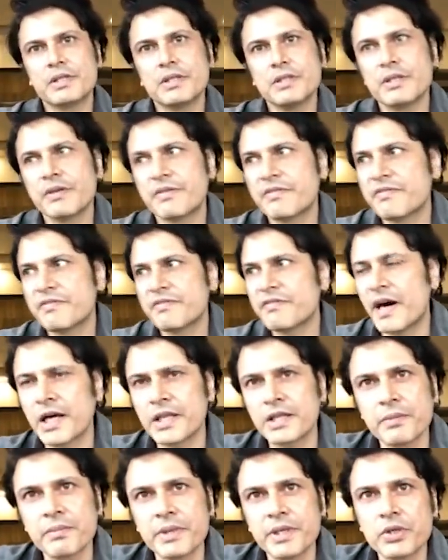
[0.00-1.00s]
the father
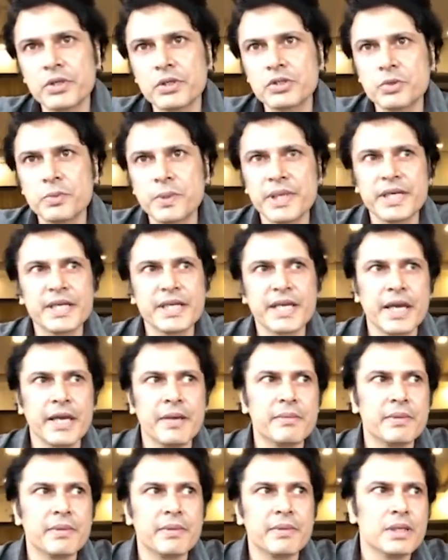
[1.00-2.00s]
bit also when it
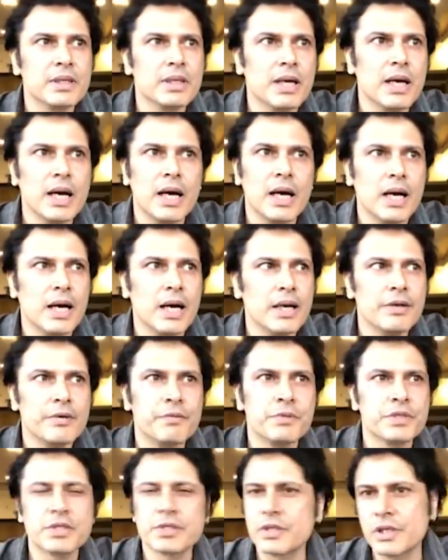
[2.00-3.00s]
came, and it
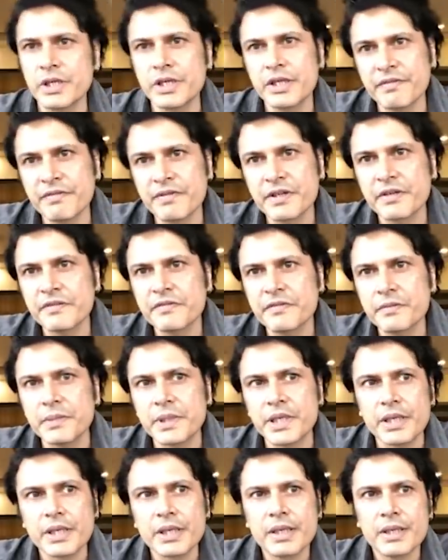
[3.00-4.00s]
was really difficult for me.